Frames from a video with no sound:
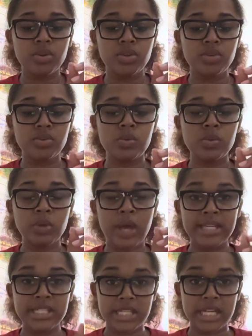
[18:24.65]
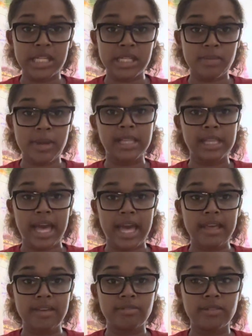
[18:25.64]
you has changed my
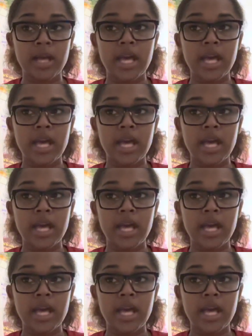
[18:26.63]
life.